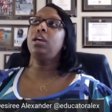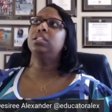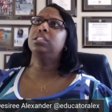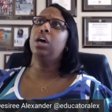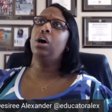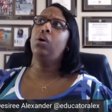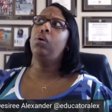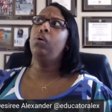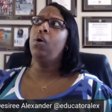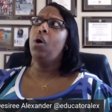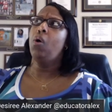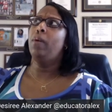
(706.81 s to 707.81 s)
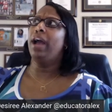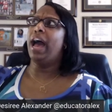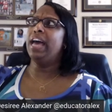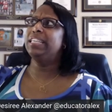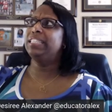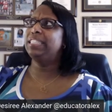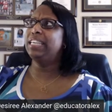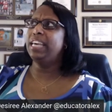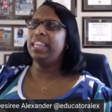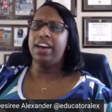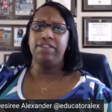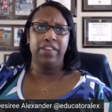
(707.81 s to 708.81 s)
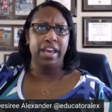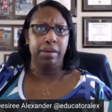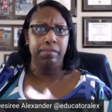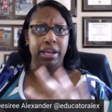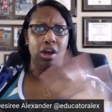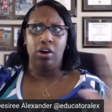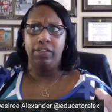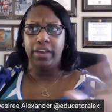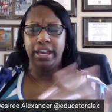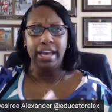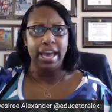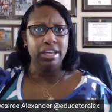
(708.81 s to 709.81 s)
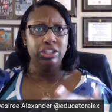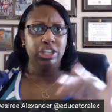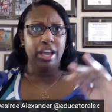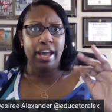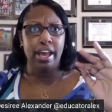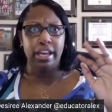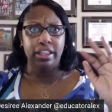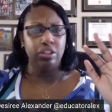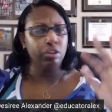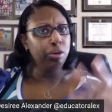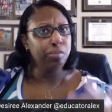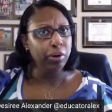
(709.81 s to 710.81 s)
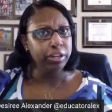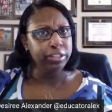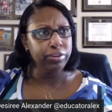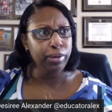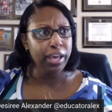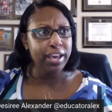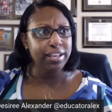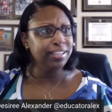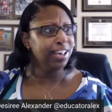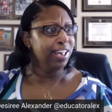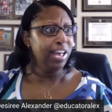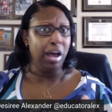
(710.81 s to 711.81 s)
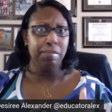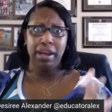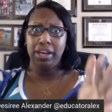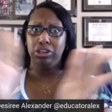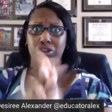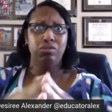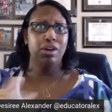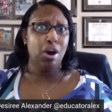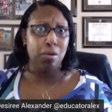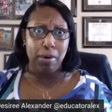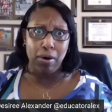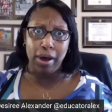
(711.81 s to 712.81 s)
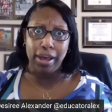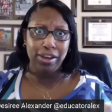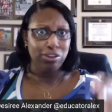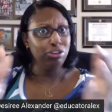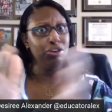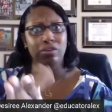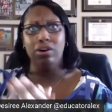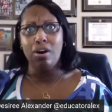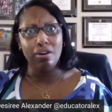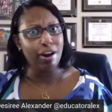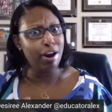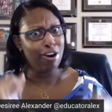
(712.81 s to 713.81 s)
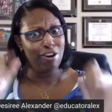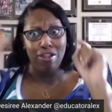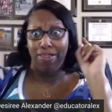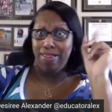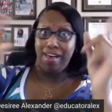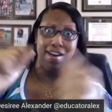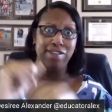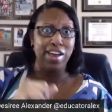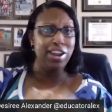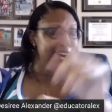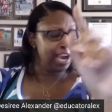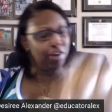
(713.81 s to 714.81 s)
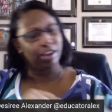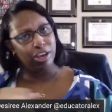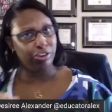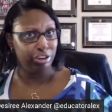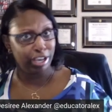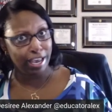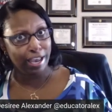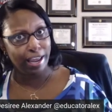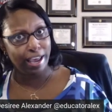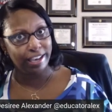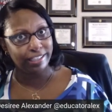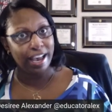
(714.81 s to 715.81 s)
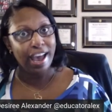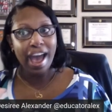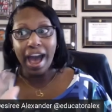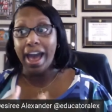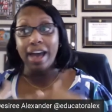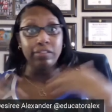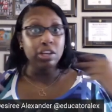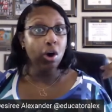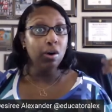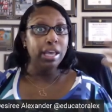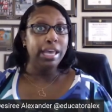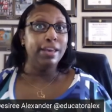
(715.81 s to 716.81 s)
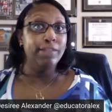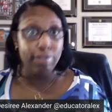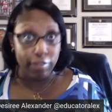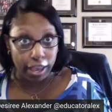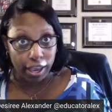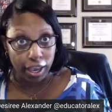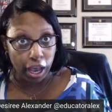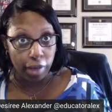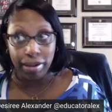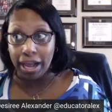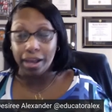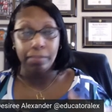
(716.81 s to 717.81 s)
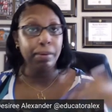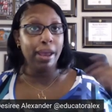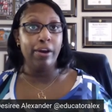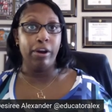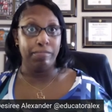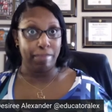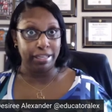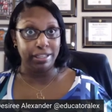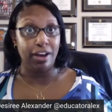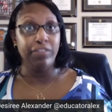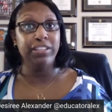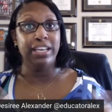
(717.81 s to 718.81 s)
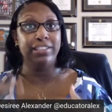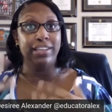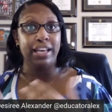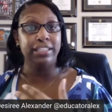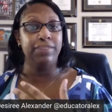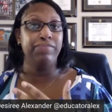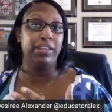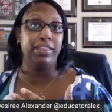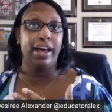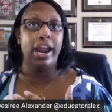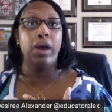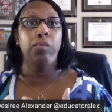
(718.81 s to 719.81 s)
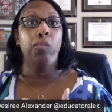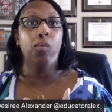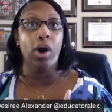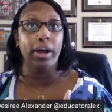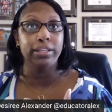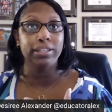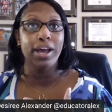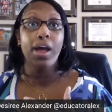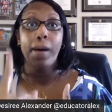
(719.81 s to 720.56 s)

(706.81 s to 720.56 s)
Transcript: So when I see that family on vacation and the 3.2 kids, I'm like, you go, boy. You go, girl. Love it. Look how cute your kid is. I have no envy. I'm not comparing myself because that's not something that I want.